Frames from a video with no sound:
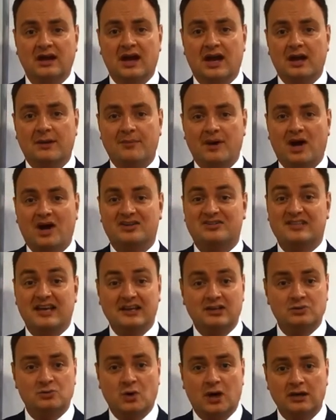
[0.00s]
Um, our
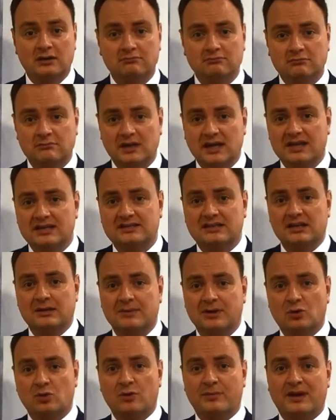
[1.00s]
second one is going to
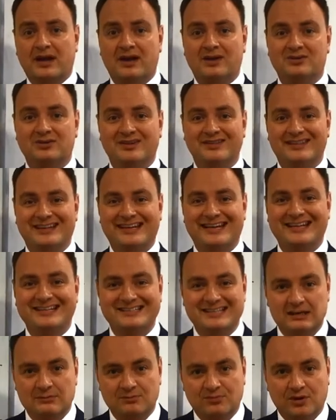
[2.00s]
be all about the
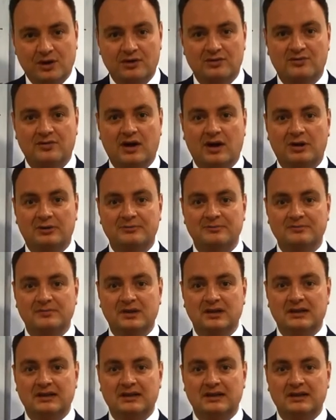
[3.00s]
LinkedIn profile.